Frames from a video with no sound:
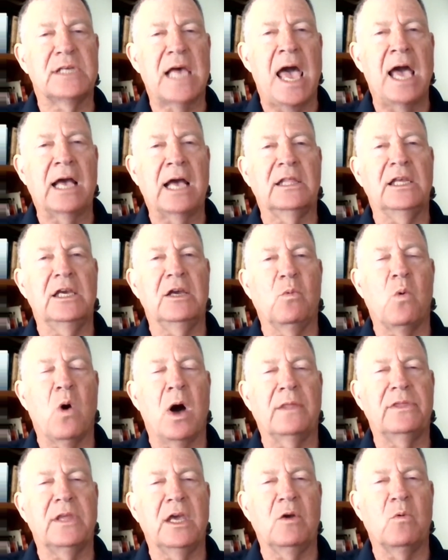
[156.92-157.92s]
exactly
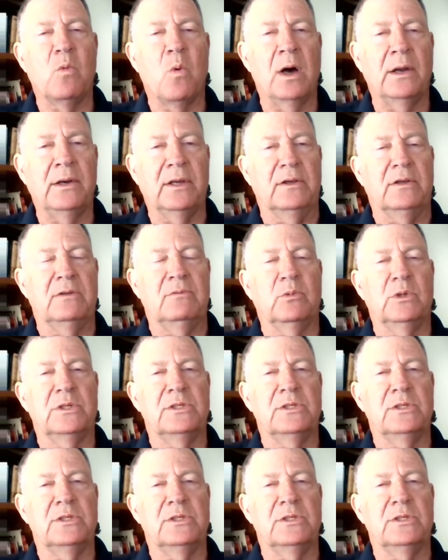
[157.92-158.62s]
what they wanted,